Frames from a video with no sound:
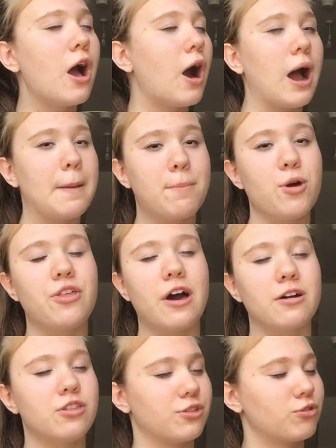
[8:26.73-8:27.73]
I'd put that
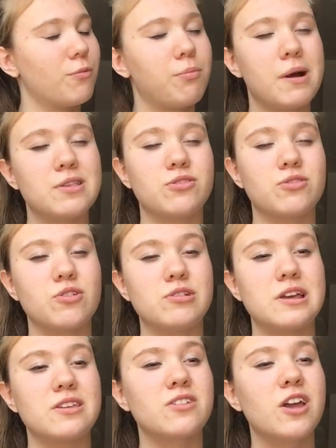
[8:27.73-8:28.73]
at the top of my to-do
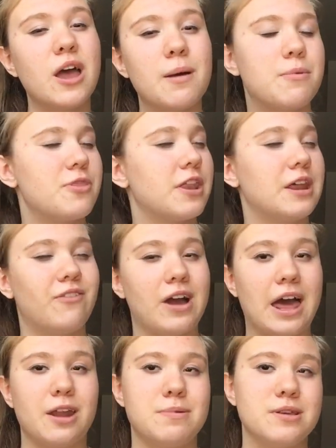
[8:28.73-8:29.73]
list. But then if I
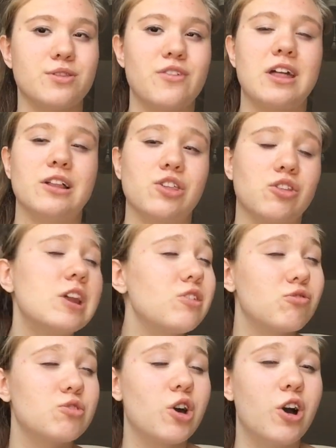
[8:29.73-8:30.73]
had a piece of English
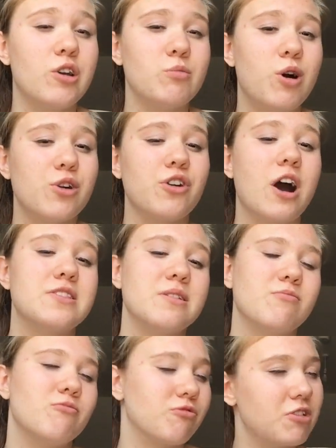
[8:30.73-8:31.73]
literature homework that I
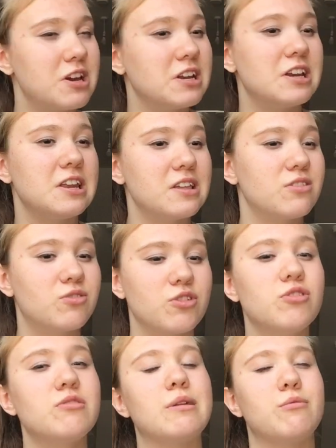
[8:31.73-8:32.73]
didn't really need to do,
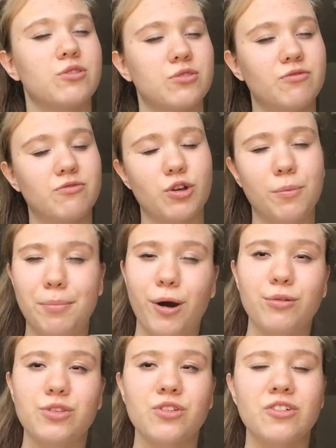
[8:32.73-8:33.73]
it wasn't
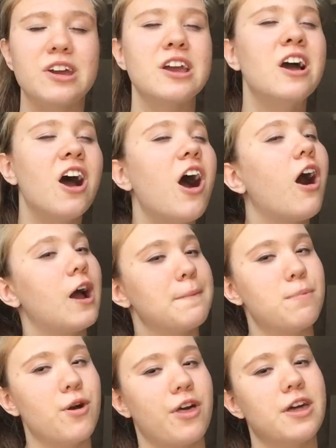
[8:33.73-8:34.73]
compulsory, I'd
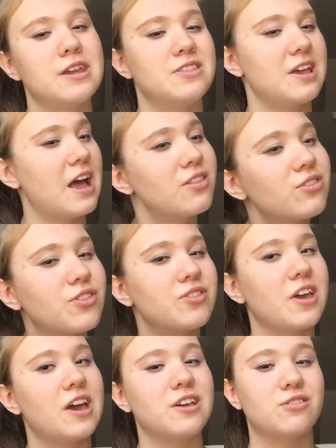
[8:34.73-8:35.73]
put that near the end of the
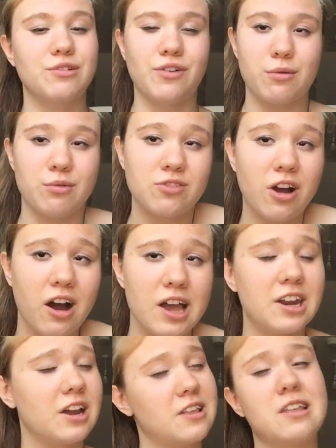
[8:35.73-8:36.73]
day, so if I was
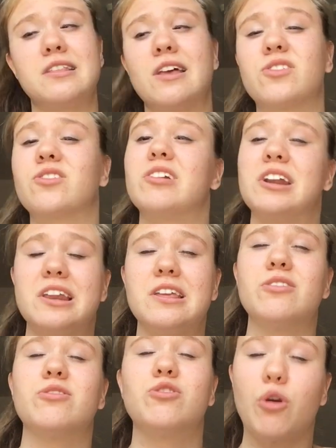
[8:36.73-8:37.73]
tired, I didn't necessarily need
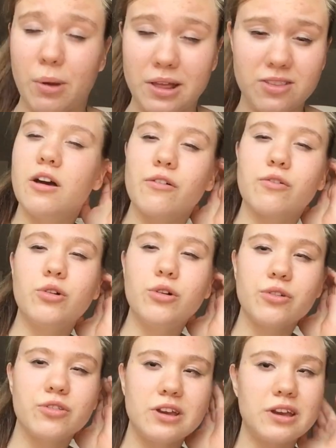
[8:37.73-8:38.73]
to do it. Of
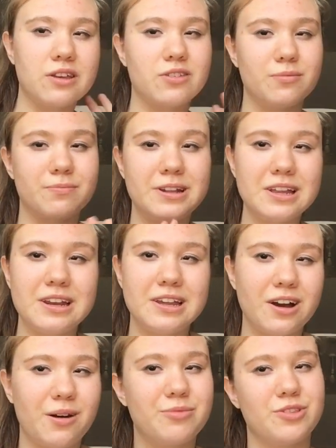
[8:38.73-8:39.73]
course, it is completely
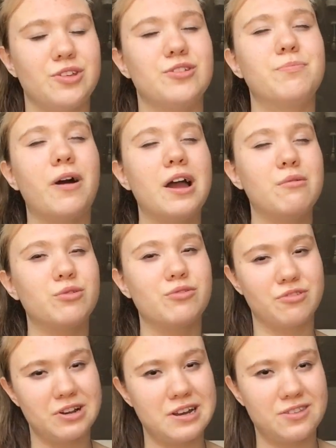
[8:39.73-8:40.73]
up to you, but I would
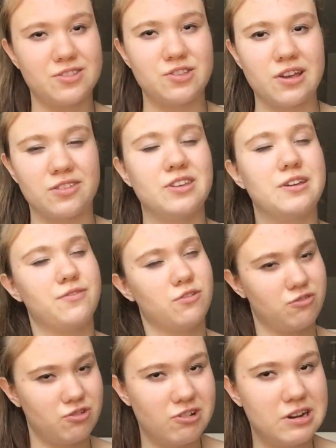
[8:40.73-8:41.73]
really suggest that if you're
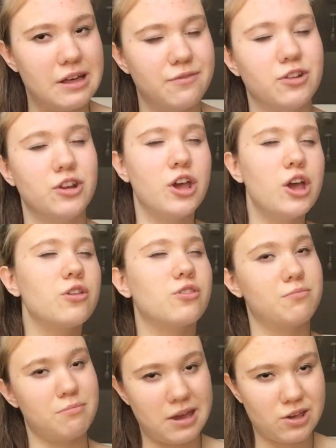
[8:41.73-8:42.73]
in year 11 to
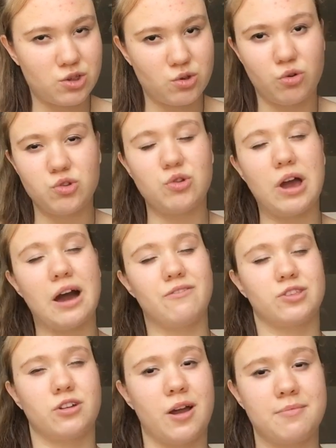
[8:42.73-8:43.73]
make sure you have a
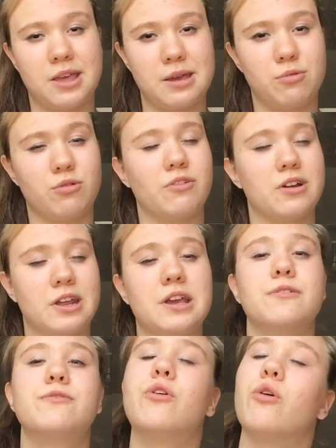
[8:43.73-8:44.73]
timetable
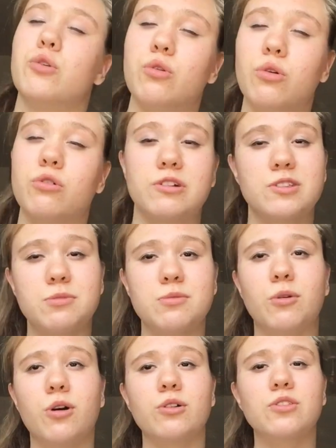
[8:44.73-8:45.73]
ready for your Christmas
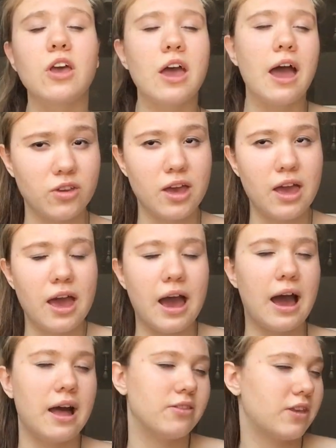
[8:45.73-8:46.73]
mocks
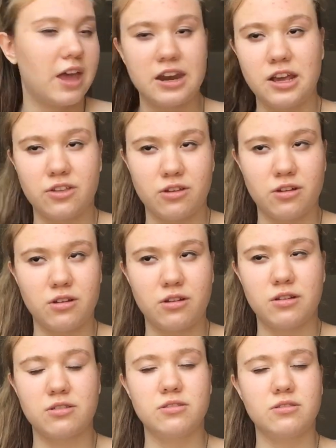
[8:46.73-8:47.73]
and any other
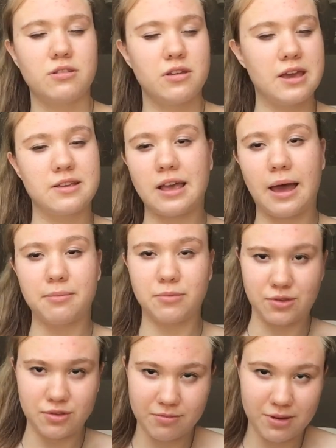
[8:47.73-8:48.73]

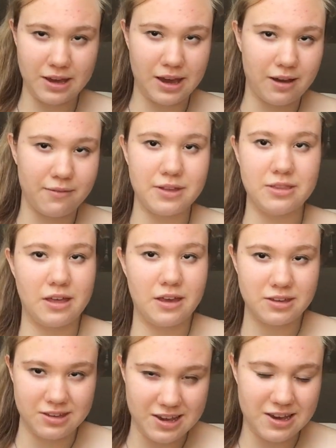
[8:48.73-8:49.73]
exams you may have in that
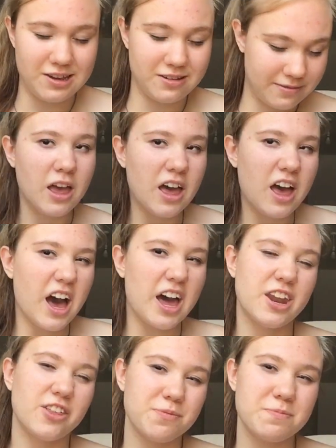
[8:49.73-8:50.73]
year.
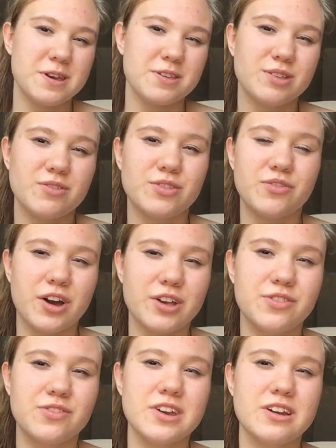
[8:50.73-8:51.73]
Another piece of
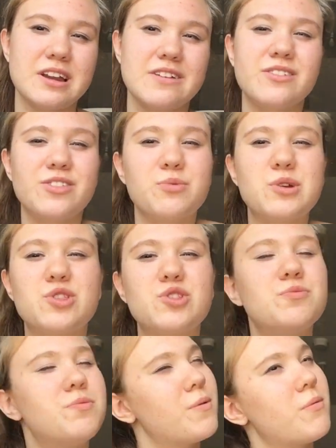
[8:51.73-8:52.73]
advice for year 11s, which
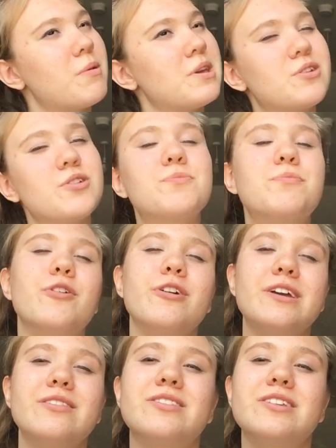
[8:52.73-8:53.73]
you probably could put
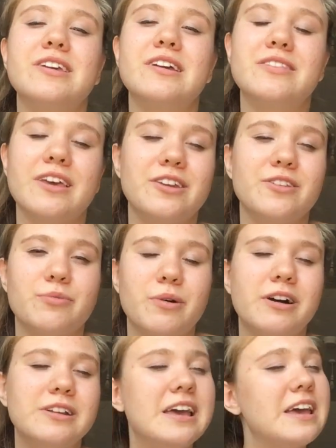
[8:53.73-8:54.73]
into year 10 as
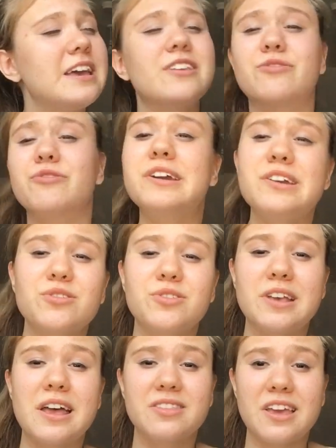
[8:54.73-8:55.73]
well, is read your
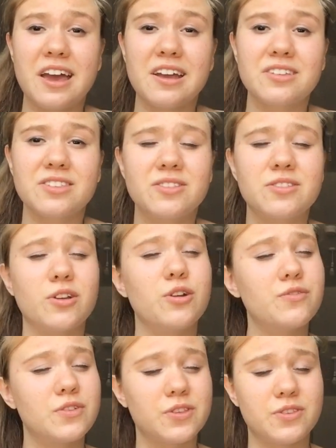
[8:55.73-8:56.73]
set texts
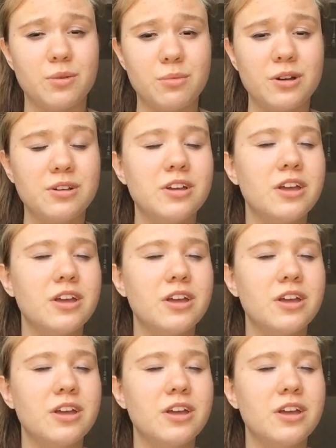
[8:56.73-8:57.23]
over the summer.